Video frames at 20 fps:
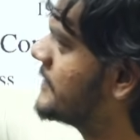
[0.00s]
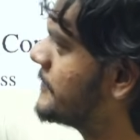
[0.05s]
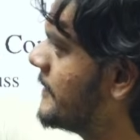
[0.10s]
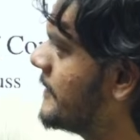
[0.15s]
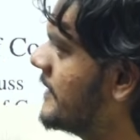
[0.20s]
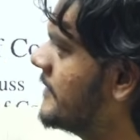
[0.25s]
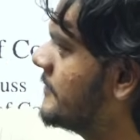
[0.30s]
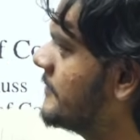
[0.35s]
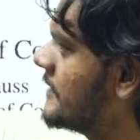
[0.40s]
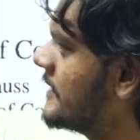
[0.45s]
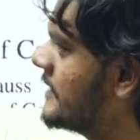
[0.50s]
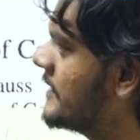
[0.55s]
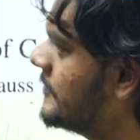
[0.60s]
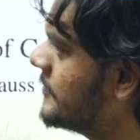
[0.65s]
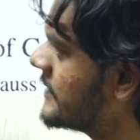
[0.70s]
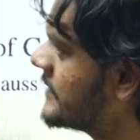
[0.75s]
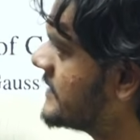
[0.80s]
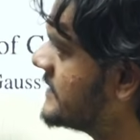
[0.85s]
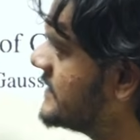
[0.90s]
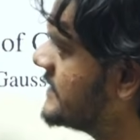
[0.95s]
is preliminary,
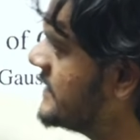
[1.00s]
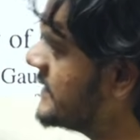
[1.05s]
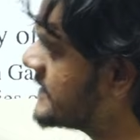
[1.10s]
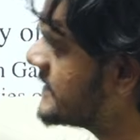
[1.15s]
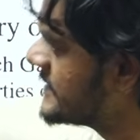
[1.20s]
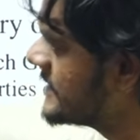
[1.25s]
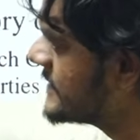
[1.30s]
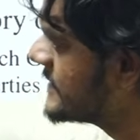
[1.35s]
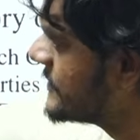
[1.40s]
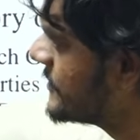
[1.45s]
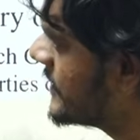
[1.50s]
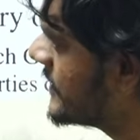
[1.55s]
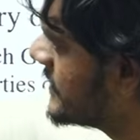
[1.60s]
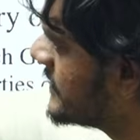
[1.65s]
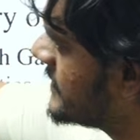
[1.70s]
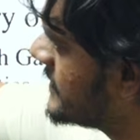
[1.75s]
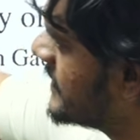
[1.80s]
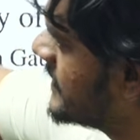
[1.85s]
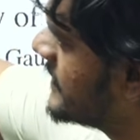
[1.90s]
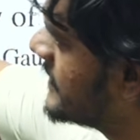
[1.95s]
but this is where
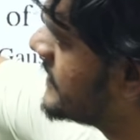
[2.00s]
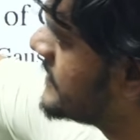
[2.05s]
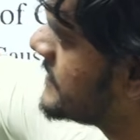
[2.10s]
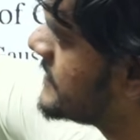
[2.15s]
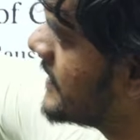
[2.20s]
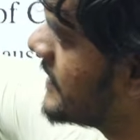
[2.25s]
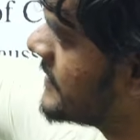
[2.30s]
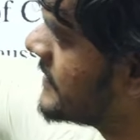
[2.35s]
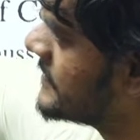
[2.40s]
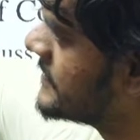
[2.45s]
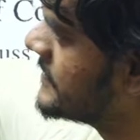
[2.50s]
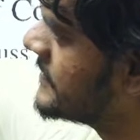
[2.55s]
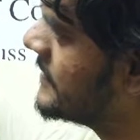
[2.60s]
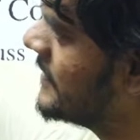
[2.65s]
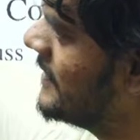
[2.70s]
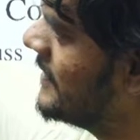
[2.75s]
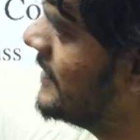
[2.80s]
the theory starts.